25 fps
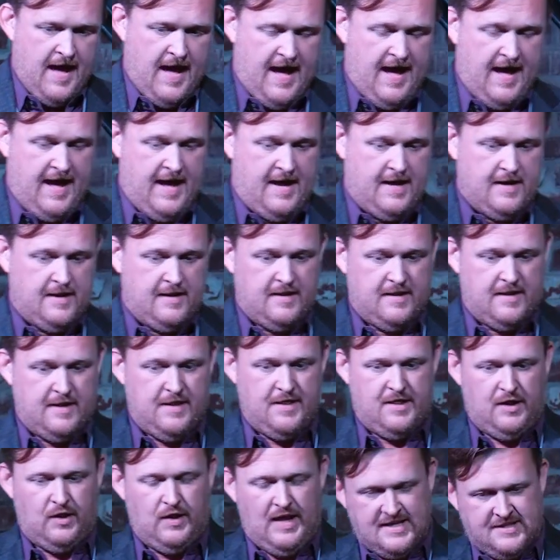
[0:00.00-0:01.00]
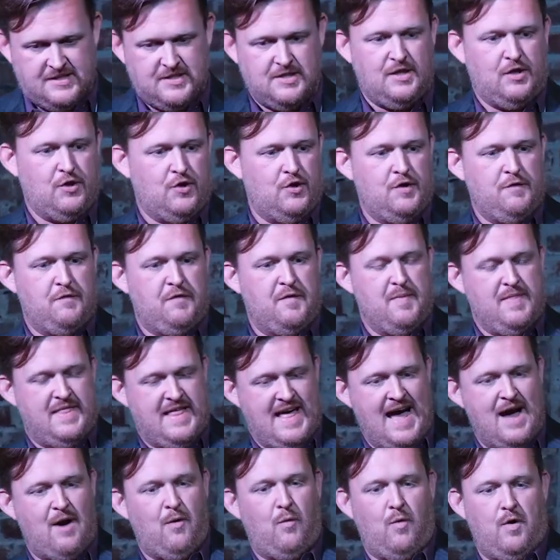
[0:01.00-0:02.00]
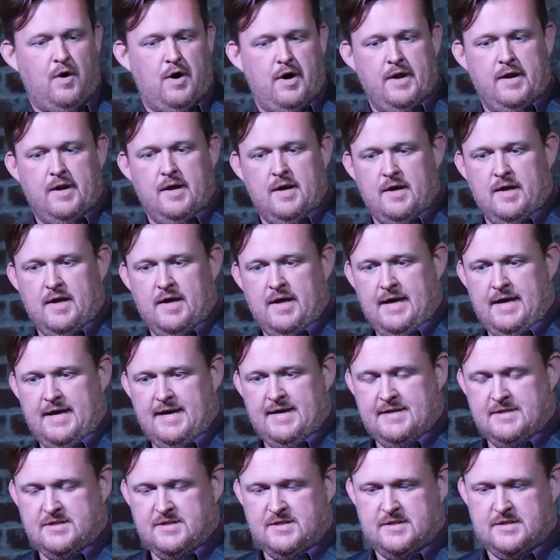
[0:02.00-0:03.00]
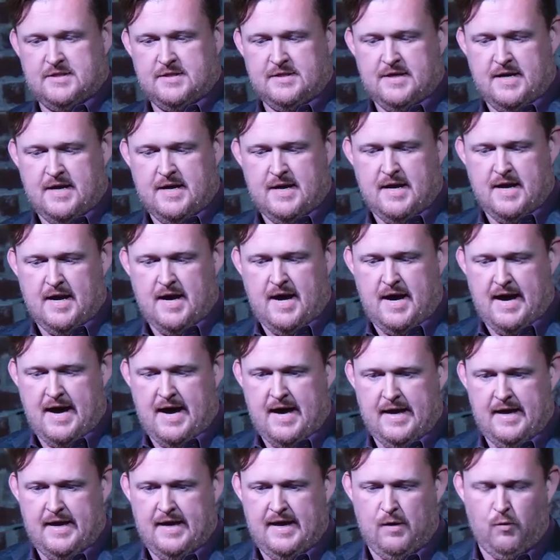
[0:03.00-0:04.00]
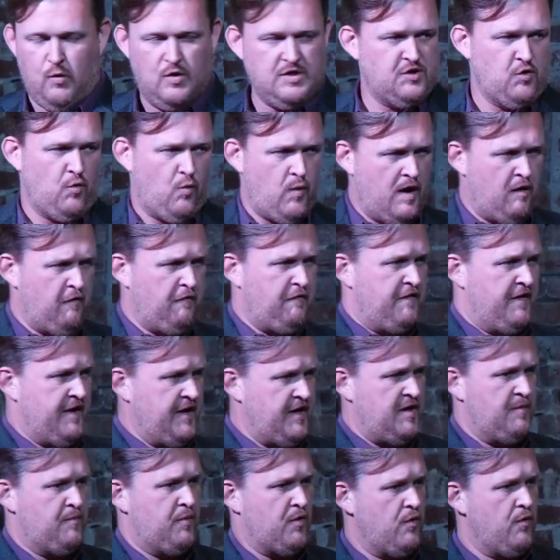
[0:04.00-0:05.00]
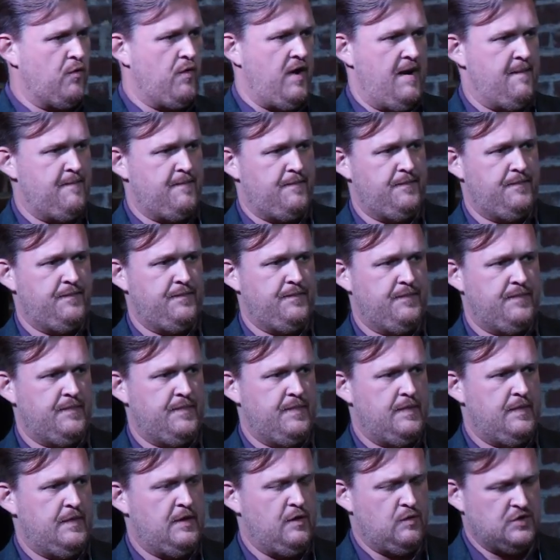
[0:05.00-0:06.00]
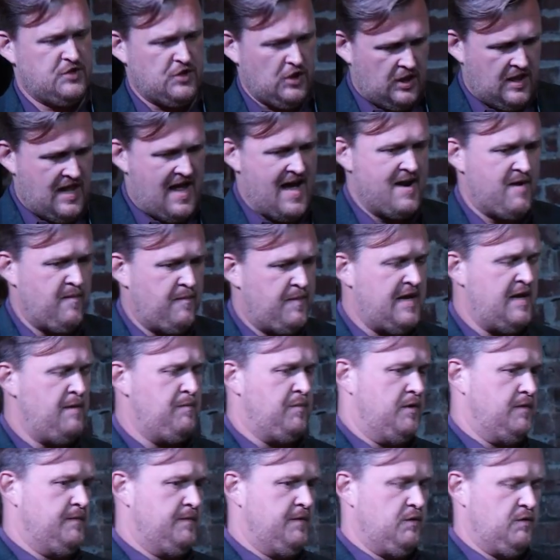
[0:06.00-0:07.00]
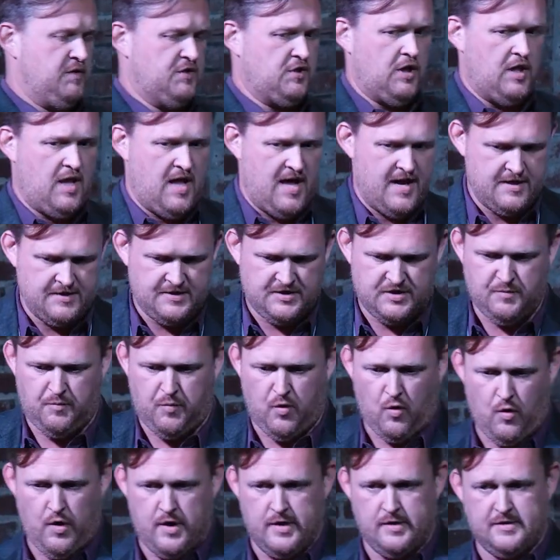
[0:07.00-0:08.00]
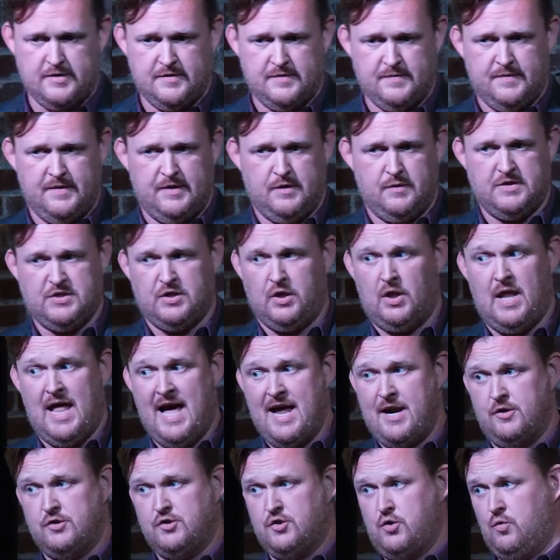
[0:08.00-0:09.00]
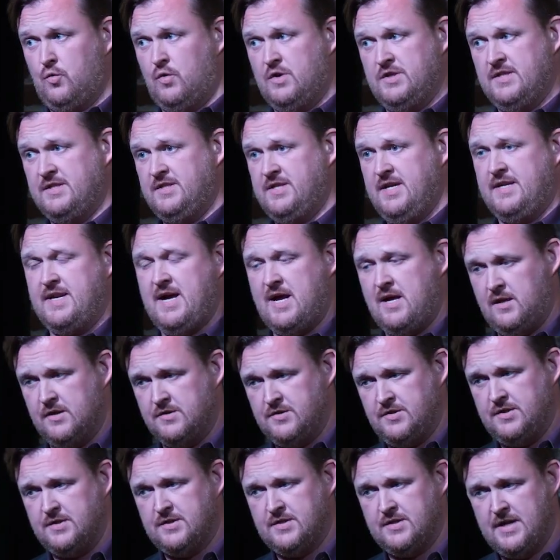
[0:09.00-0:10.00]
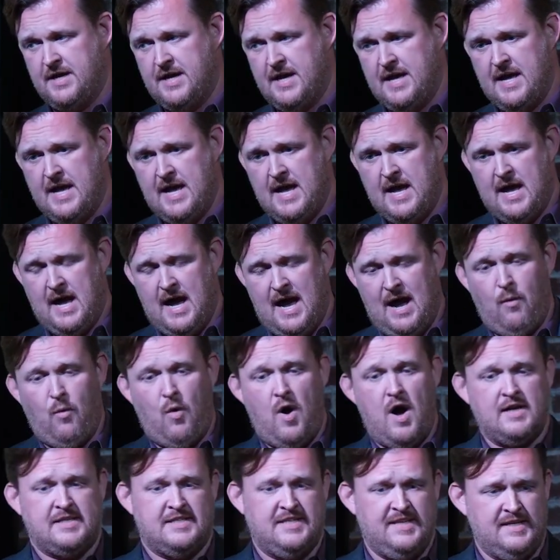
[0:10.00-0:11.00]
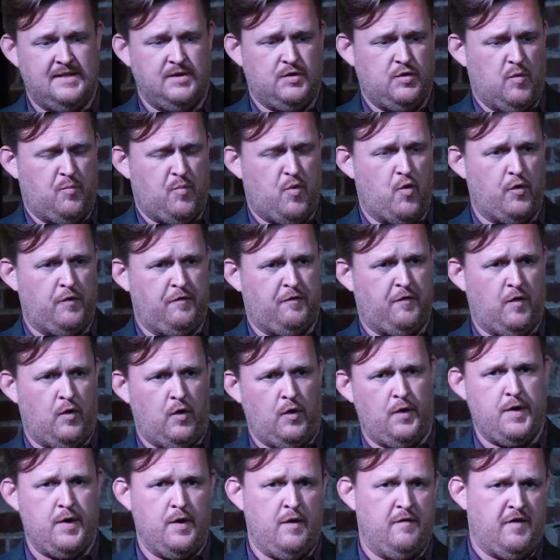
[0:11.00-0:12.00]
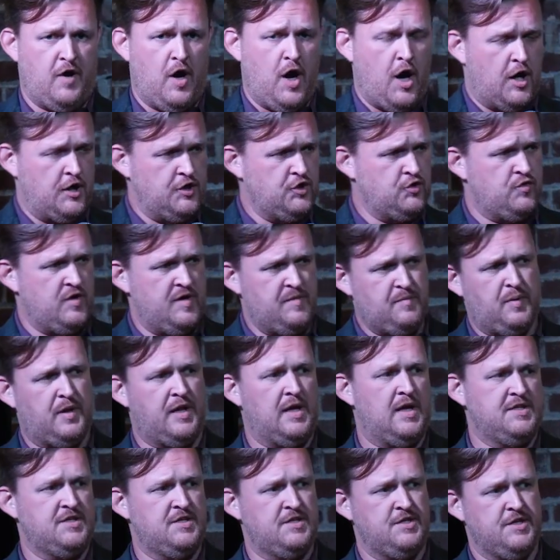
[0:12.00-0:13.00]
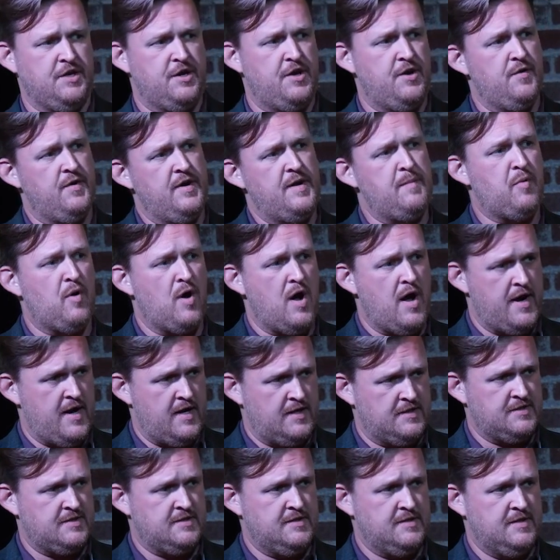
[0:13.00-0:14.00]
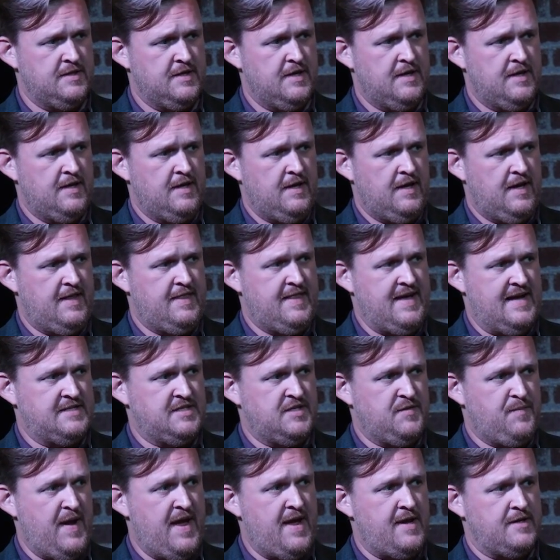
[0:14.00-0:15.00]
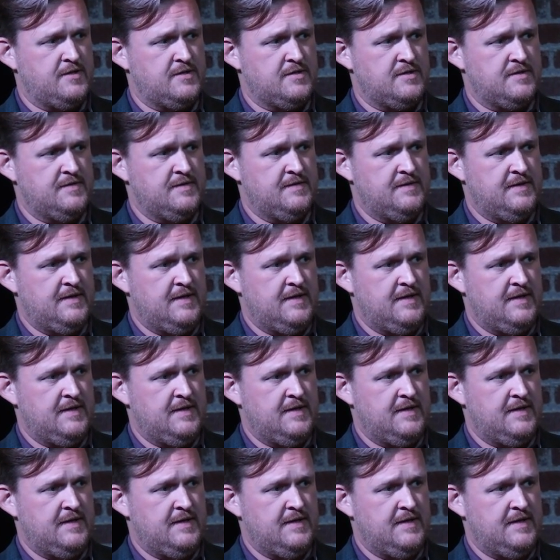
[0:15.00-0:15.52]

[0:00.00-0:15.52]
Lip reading: And the lesson learned from that one is it was a well-funded program. There was a lot of people. There was a lot of support. There was a lot of tools and technologies. I walked into a portfolio of 100+ security products in that space.